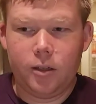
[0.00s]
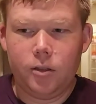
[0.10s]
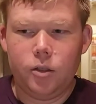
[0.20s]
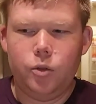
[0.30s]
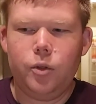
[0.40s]

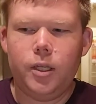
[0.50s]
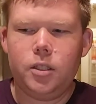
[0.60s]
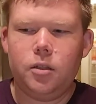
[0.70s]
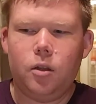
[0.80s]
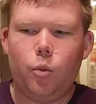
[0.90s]
you get
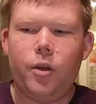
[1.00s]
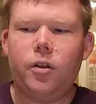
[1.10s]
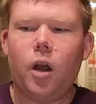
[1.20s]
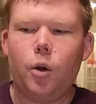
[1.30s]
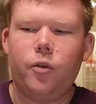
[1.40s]
the weather
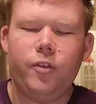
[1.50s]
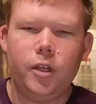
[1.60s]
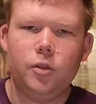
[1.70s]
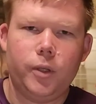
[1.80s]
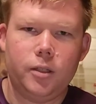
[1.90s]
card
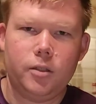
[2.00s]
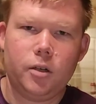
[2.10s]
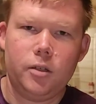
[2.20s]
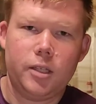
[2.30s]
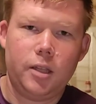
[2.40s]
revealed when it
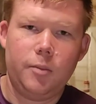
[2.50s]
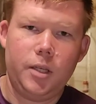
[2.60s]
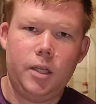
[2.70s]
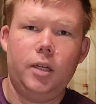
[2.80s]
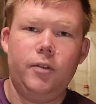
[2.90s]
starts at the
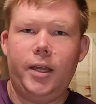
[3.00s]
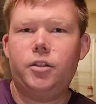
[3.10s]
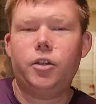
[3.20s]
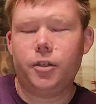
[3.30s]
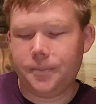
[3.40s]
beginning of that turn.